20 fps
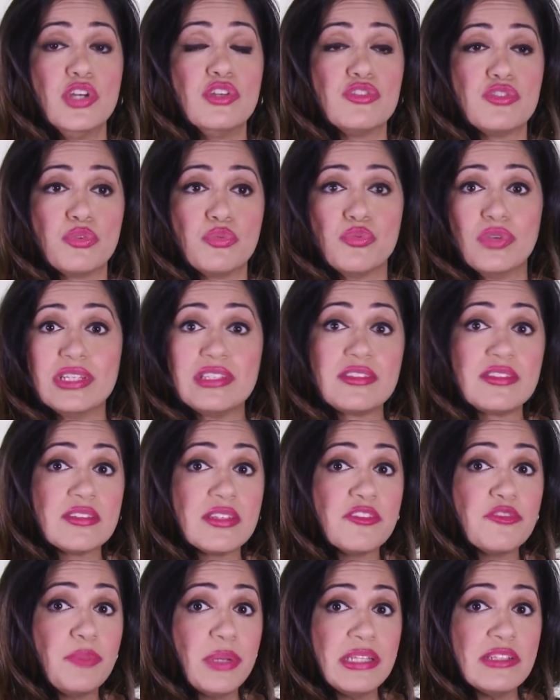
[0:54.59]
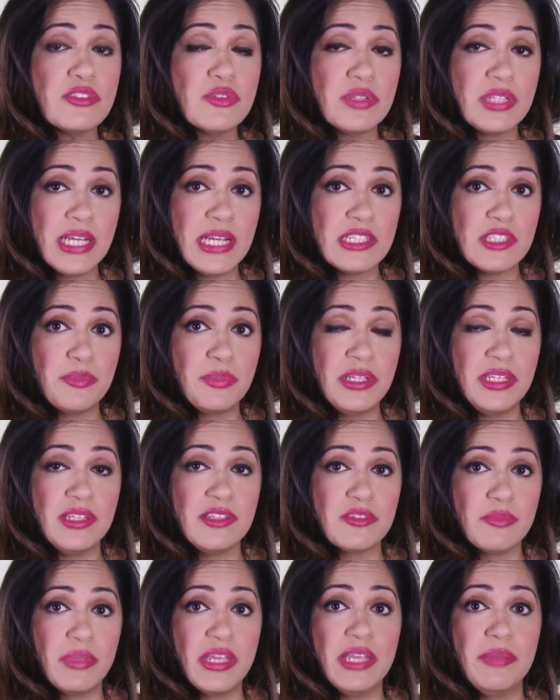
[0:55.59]
So risks of
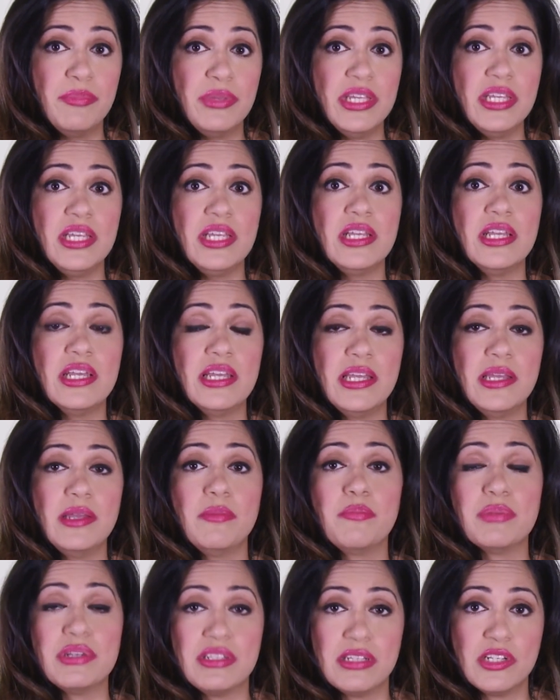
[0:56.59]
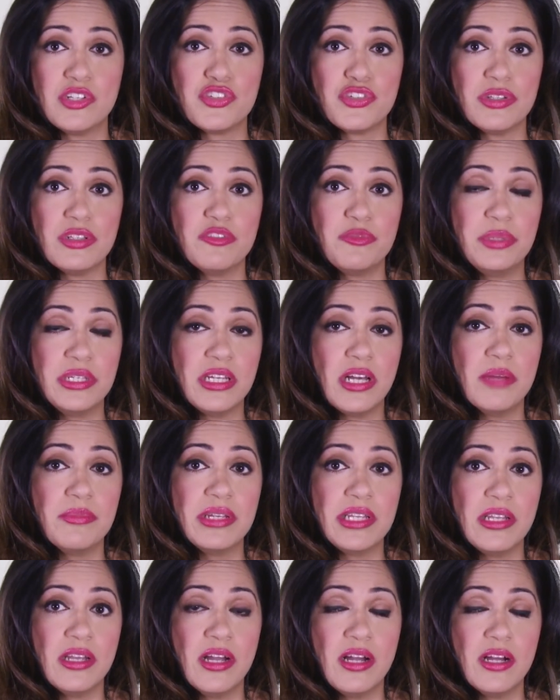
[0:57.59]
benzodiazepines may be a potential of
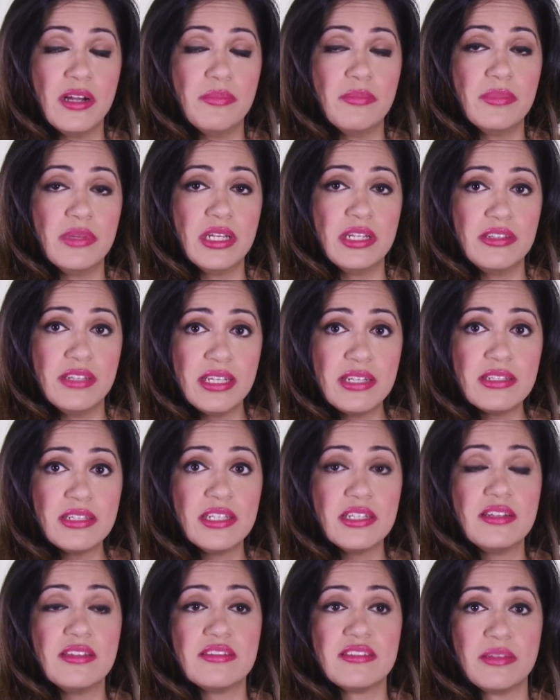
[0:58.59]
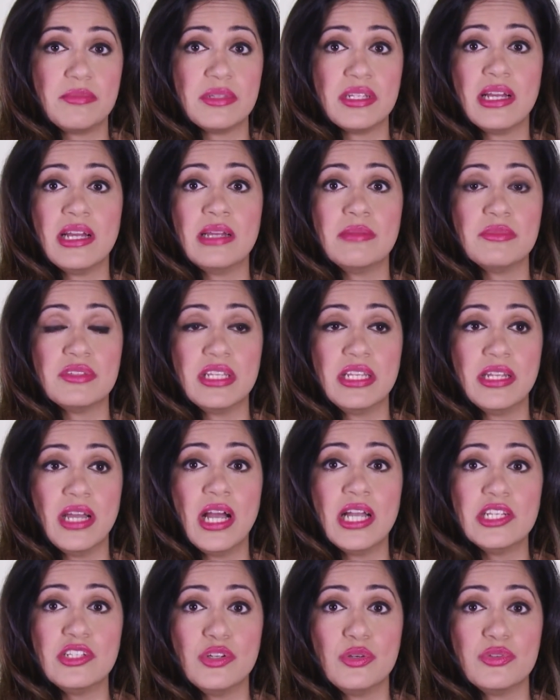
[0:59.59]
becoming um, addicted. Sometimes in
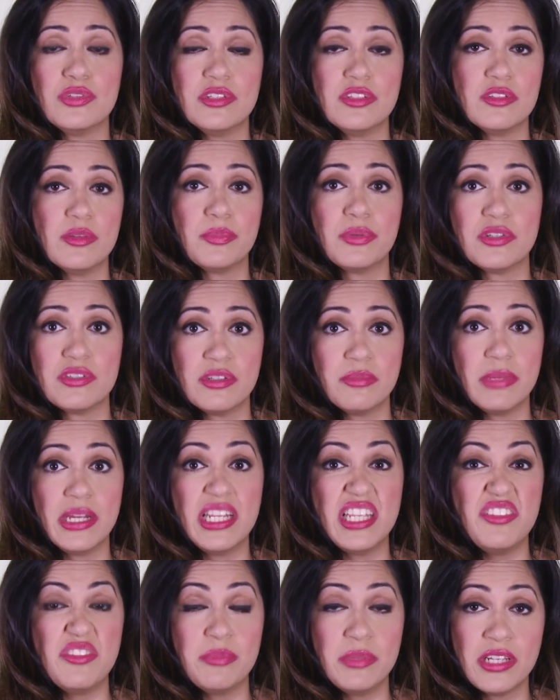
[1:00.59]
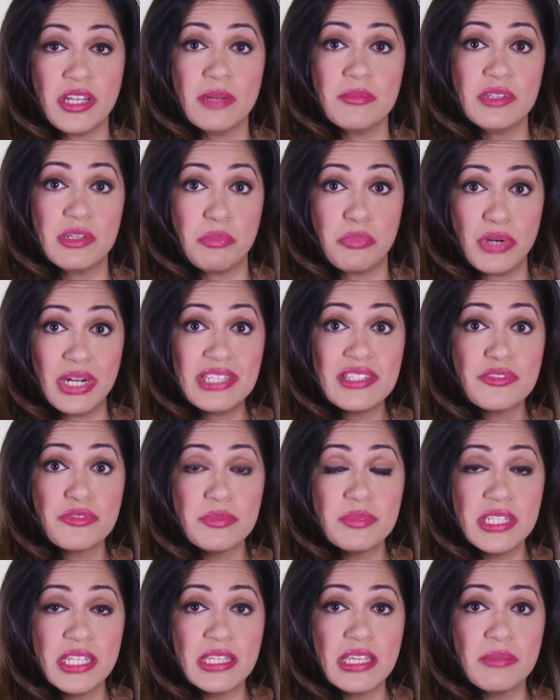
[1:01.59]
high doses, a person might even become depressed
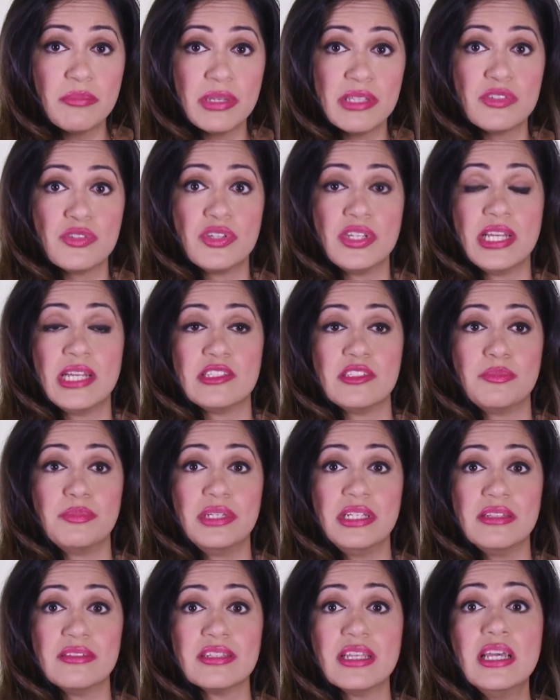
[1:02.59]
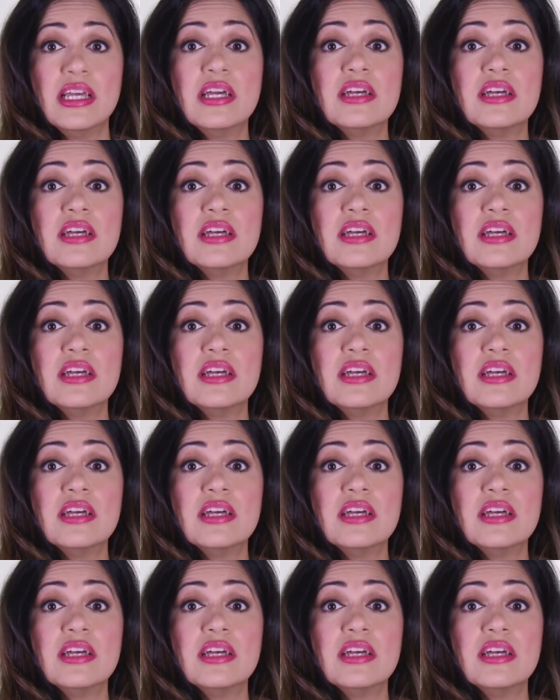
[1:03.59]
from taking benzodiazepines,